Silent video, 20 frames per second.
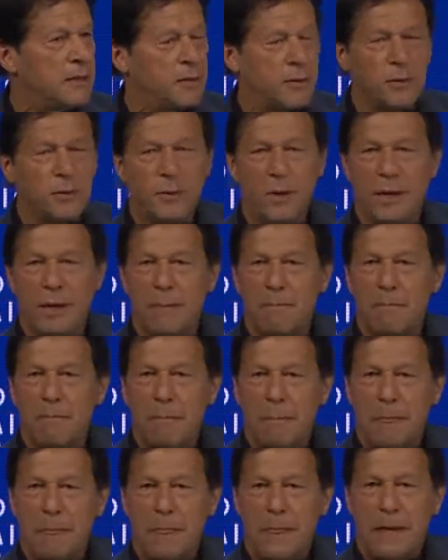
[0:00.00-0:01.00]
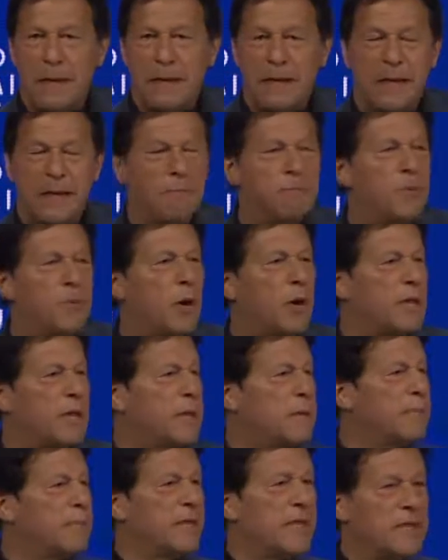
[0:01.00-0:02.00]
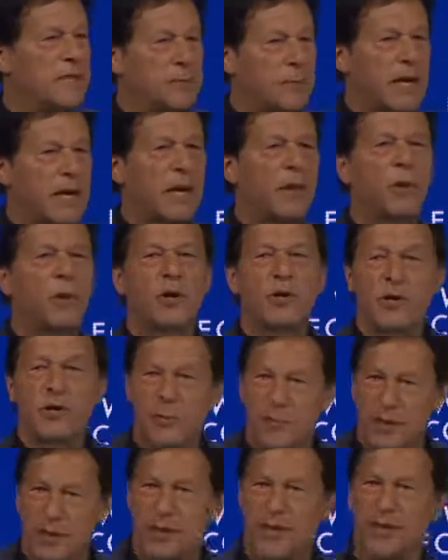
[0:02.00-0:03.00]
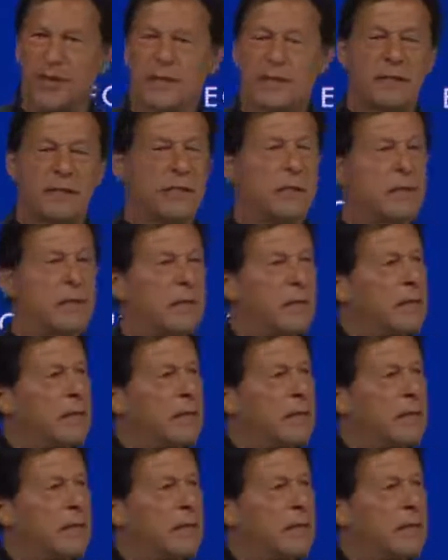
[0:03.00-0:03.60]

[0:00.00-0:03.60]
to employ themselves, become entrepreneurs,